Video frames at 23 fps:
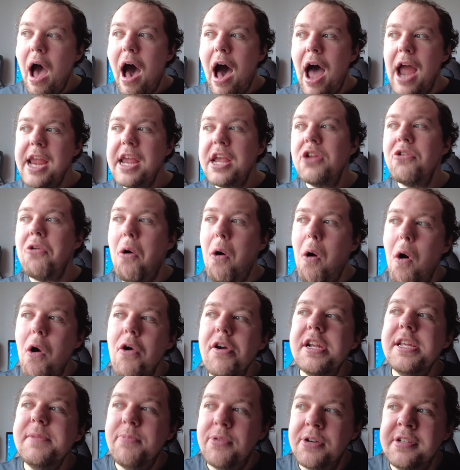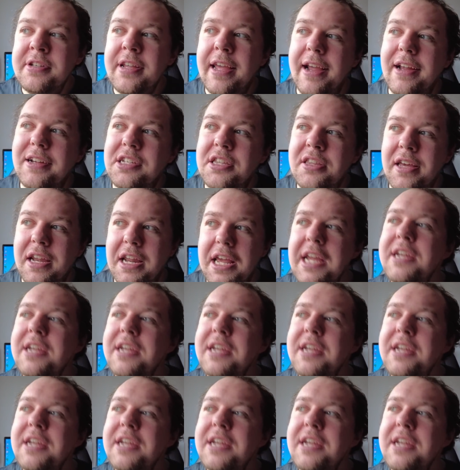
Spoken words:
I can already predict that